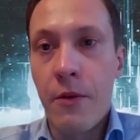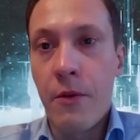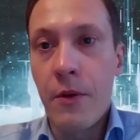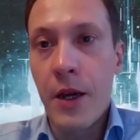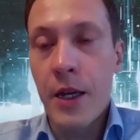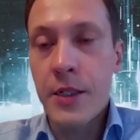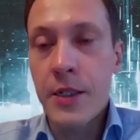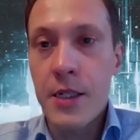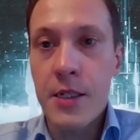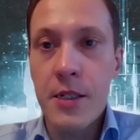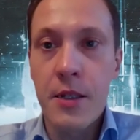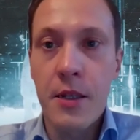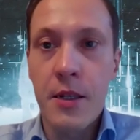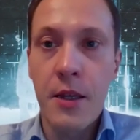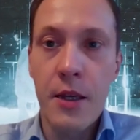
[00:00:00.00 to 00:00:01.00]
excess
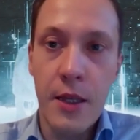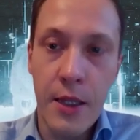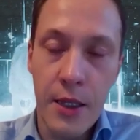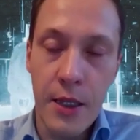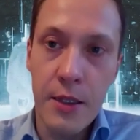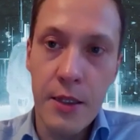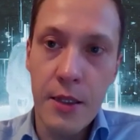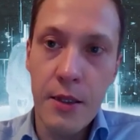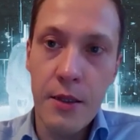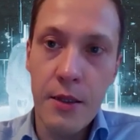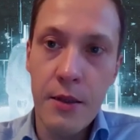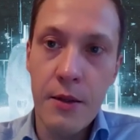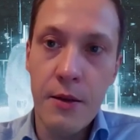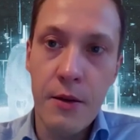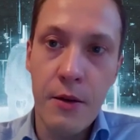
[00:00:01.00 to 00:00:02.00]
heat
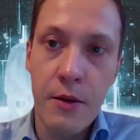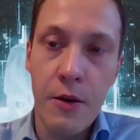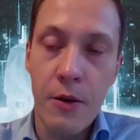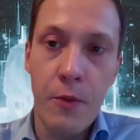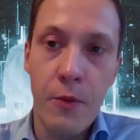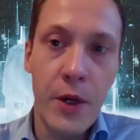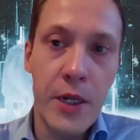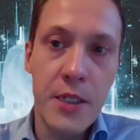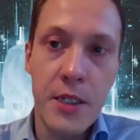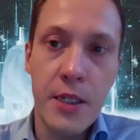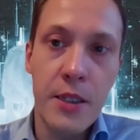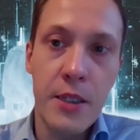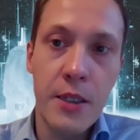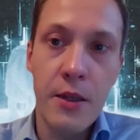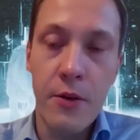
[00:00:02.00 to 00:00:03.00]
or waste
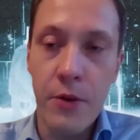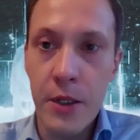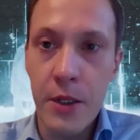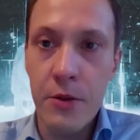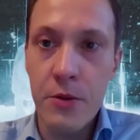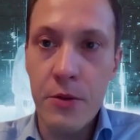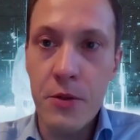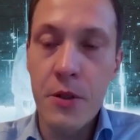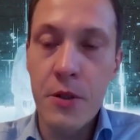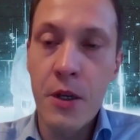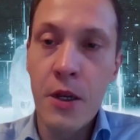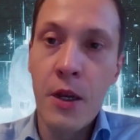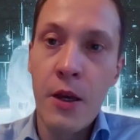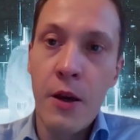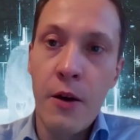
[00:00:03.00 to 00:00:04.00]
heat reuse
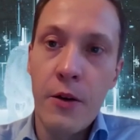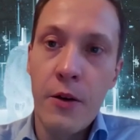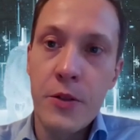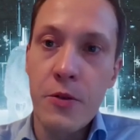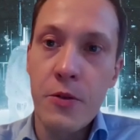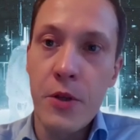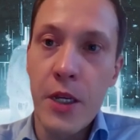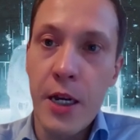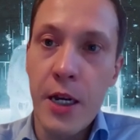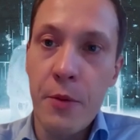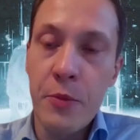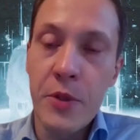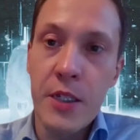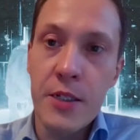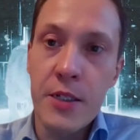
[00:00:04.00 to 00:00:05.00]
to heat
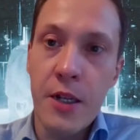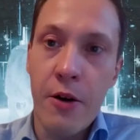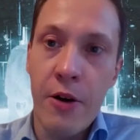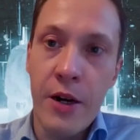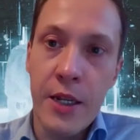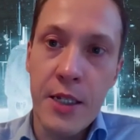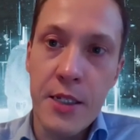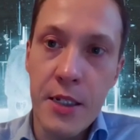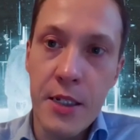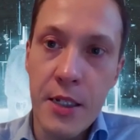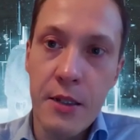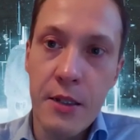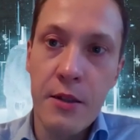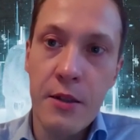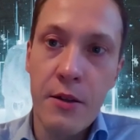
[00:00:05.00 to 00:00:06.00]
up the surrounding
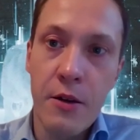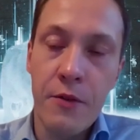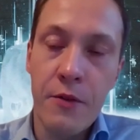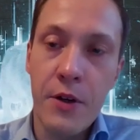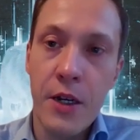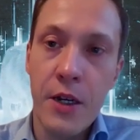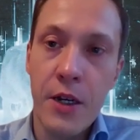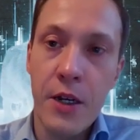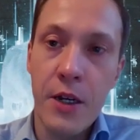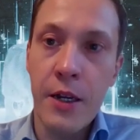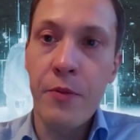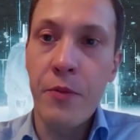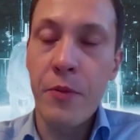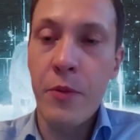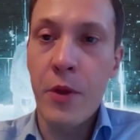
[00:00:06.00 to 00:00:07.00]
city of
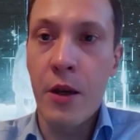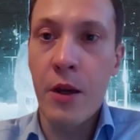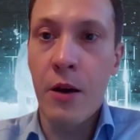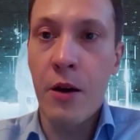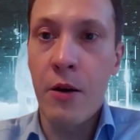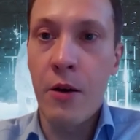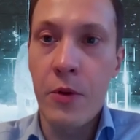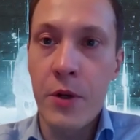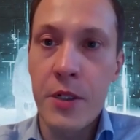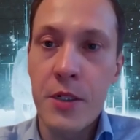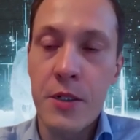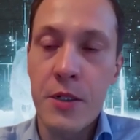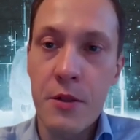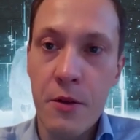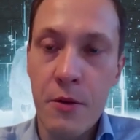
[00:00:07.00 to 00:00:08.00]
Kajaani,
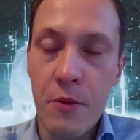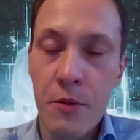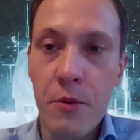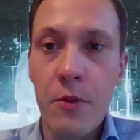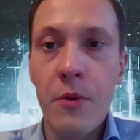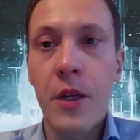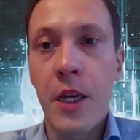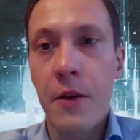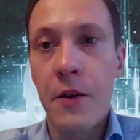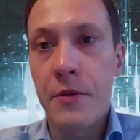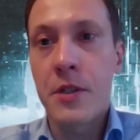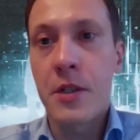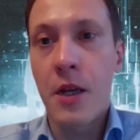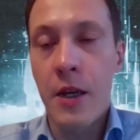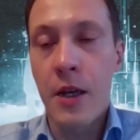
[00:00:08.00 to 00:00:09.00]
which
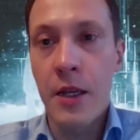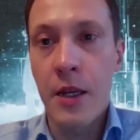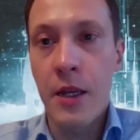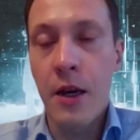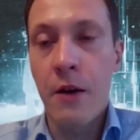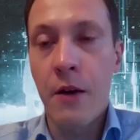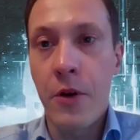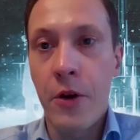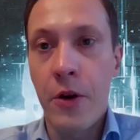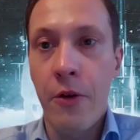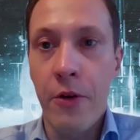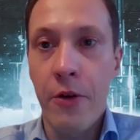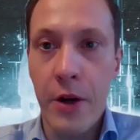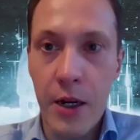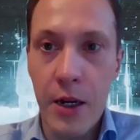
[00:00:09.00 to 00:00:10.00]
gives a further
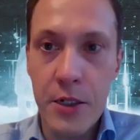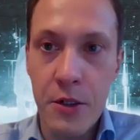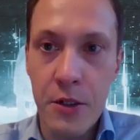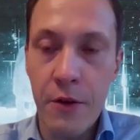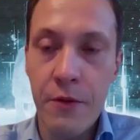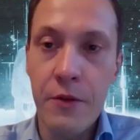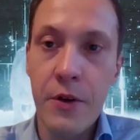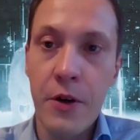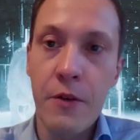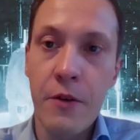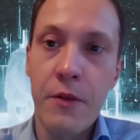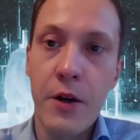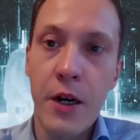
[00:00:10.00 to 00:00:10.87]
reduction of